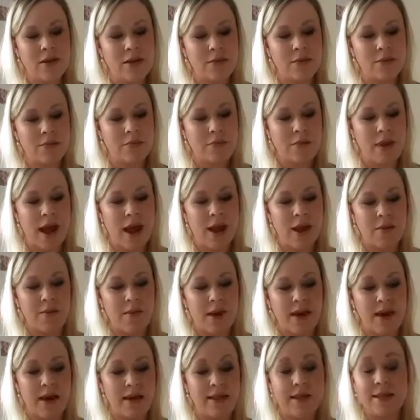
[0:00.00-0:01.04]
black
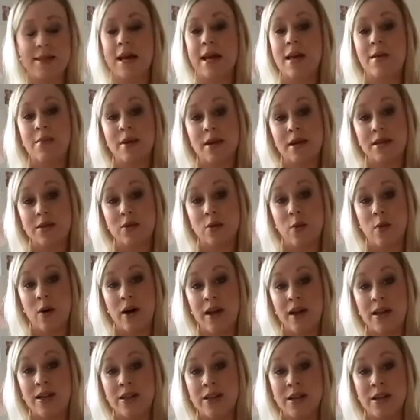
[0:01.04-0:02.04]
magnetic tape, but it is all white.